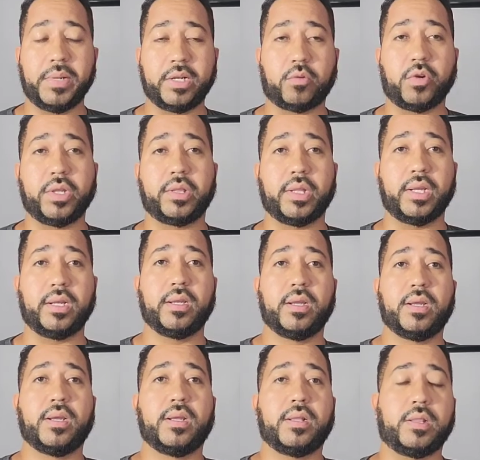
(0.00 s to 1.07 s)
increasing
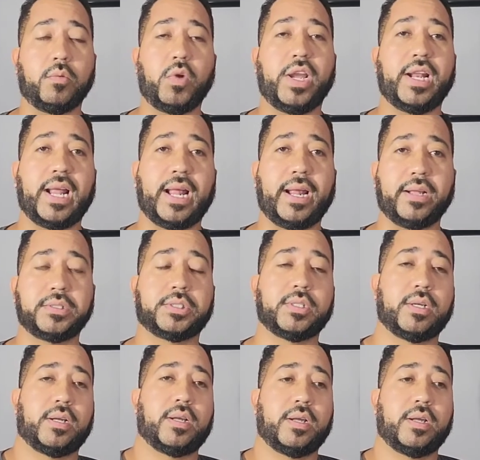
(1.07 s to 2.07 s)
the way it has.